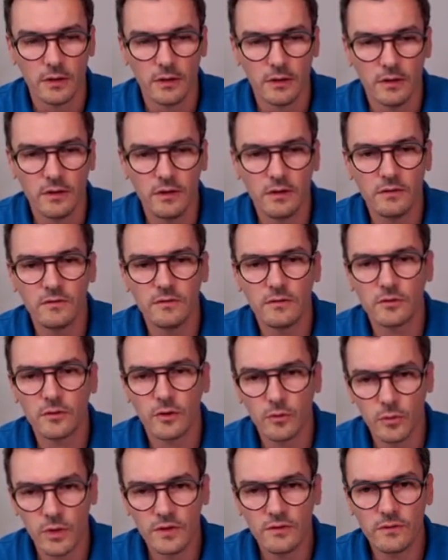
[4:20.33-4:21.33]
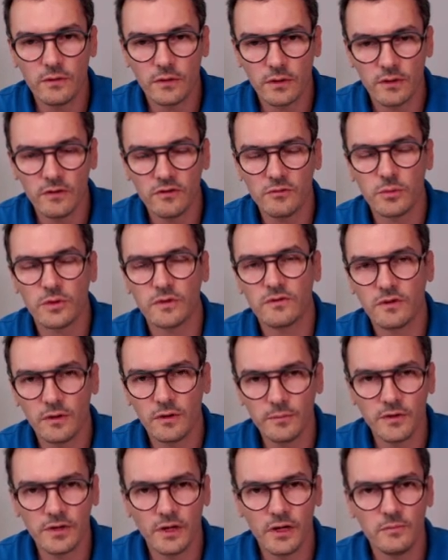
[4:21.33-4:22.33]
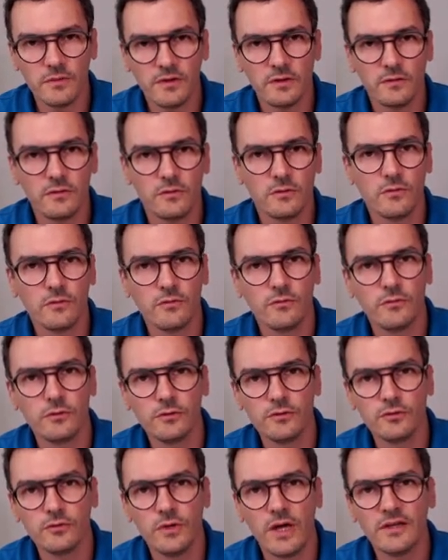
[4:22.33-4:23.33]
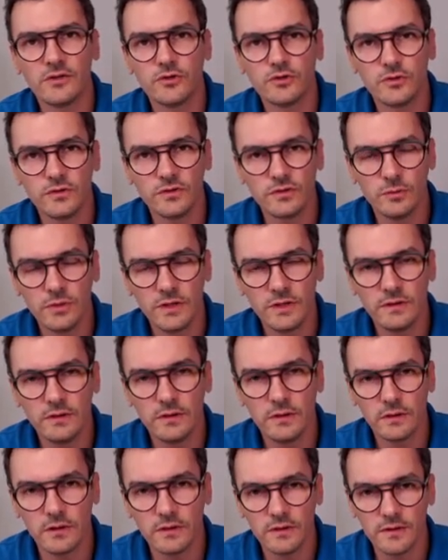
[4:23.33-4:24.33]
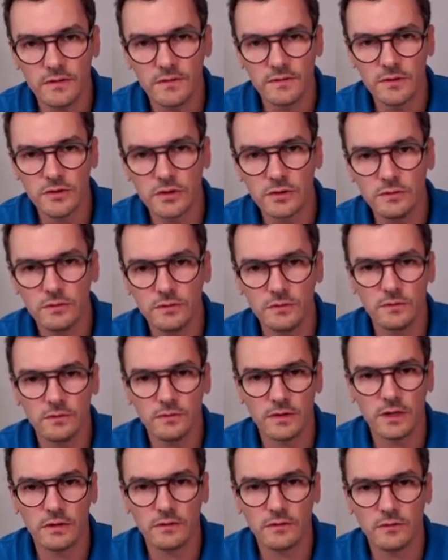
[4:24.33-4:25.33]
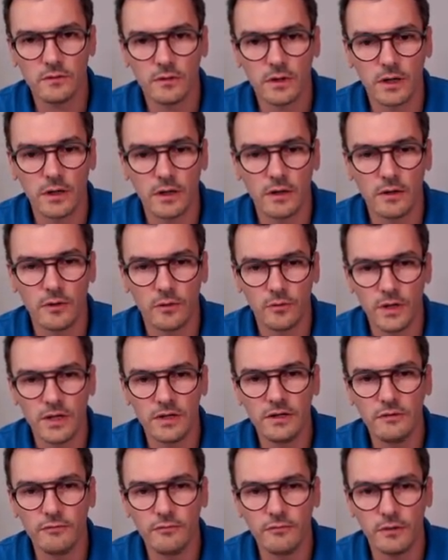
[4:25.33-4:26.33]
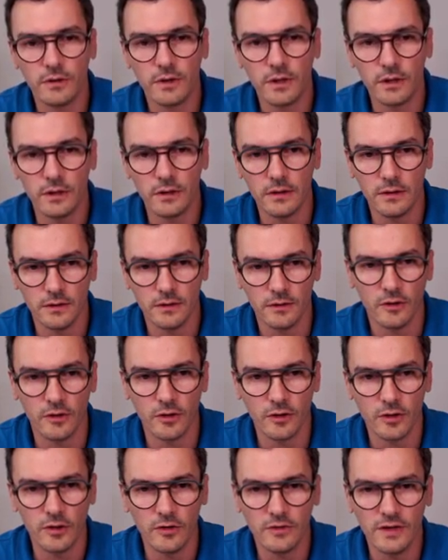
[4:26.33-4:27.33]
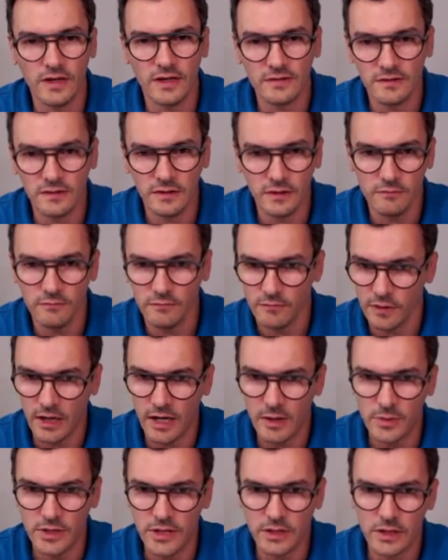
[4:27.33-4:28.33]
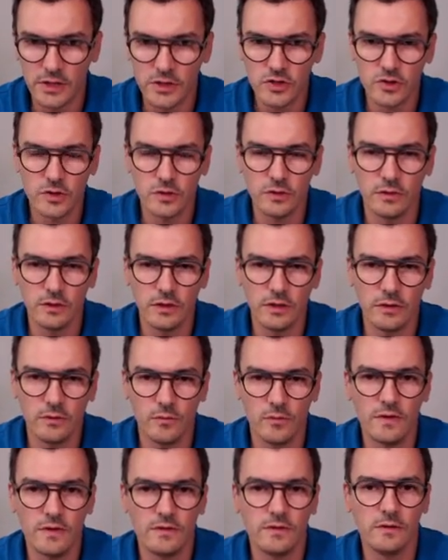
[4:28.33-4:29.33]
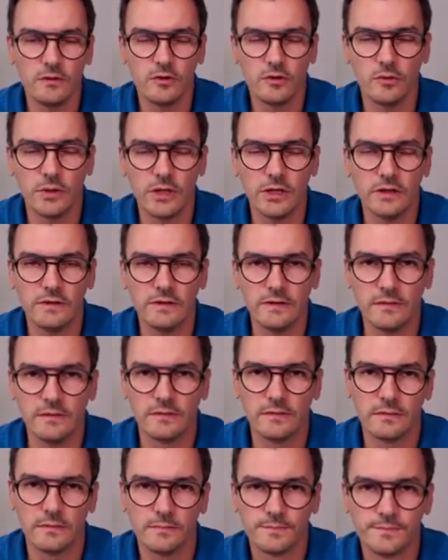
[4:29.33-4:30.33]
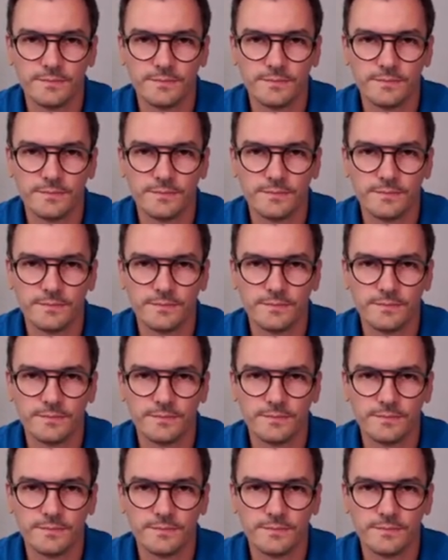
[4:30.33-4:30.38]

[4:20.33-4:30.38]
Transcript: it's not always the case, but sometimes it's useful to adjust a bit the organization so that you are ready for a cloud-native application within Kubernetes.